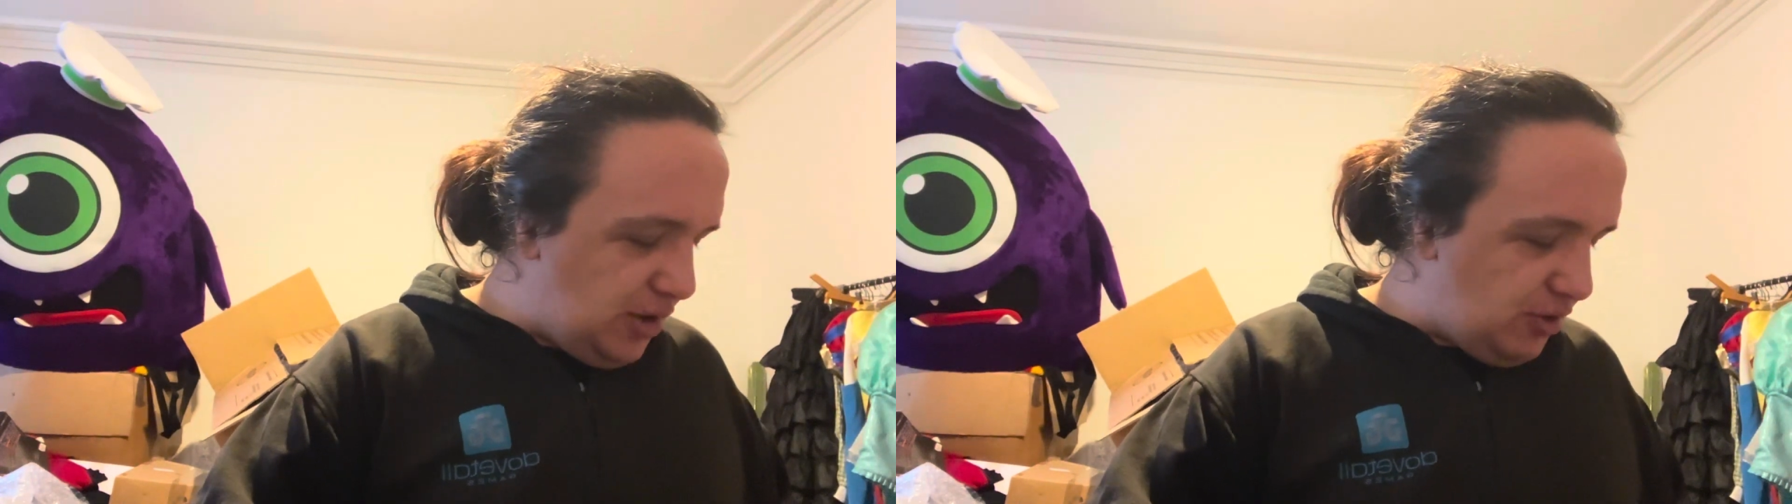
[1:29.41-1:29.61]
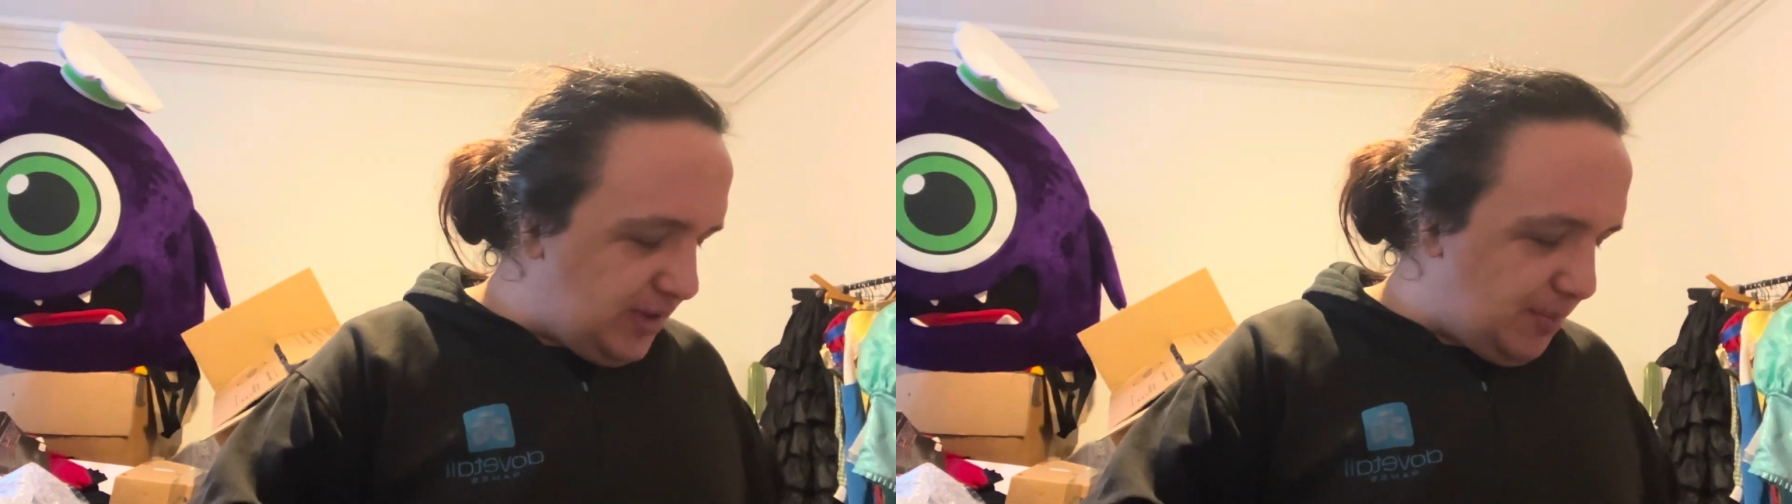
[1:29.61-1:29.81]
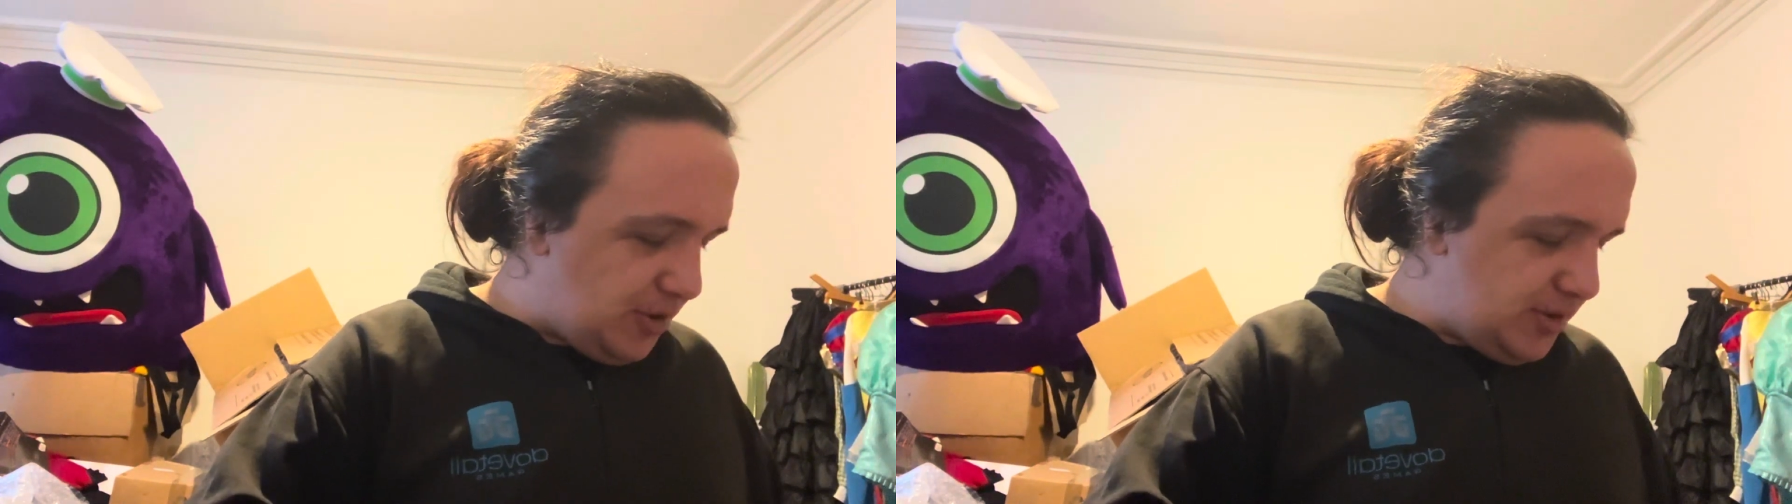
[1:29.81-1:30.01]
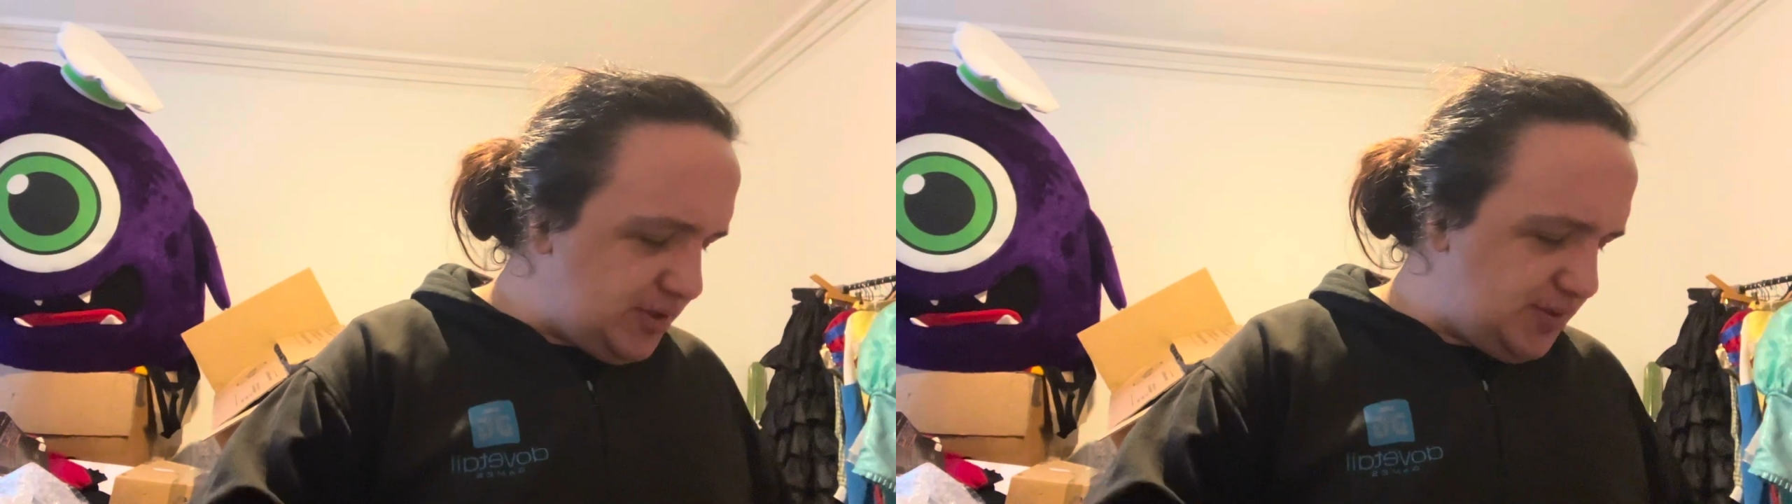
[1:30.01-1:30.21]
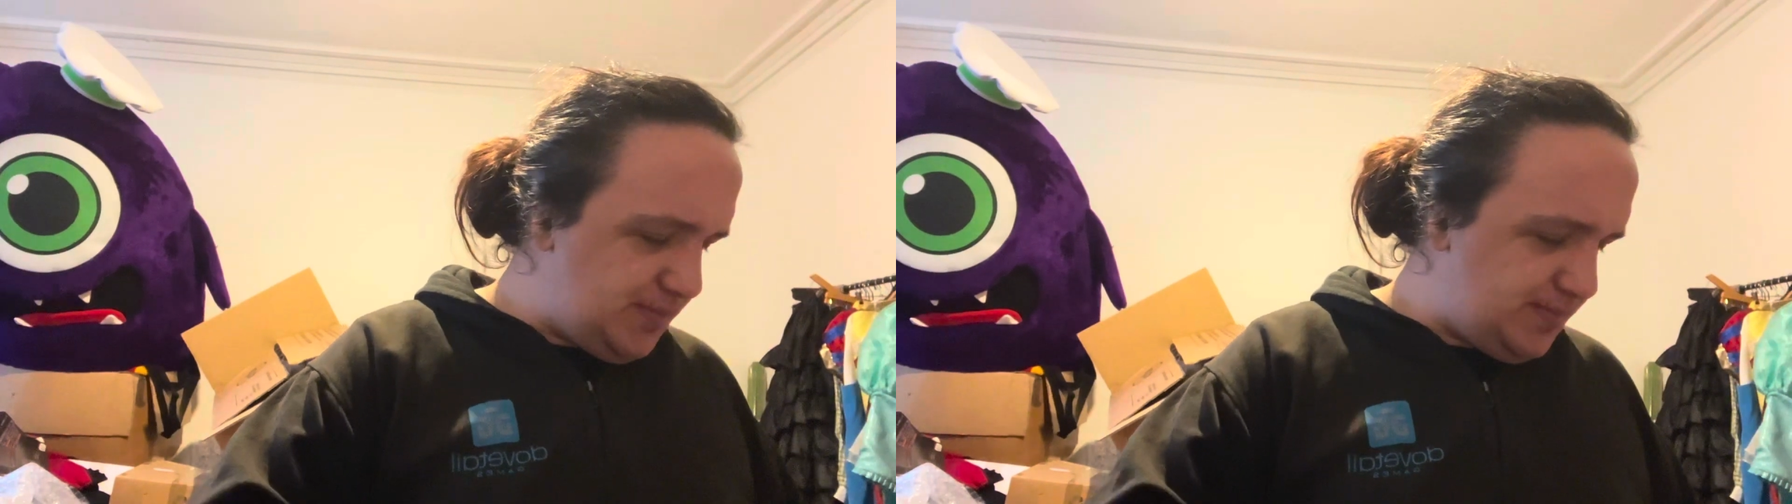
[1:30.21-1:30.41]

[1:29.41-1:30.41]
on their models.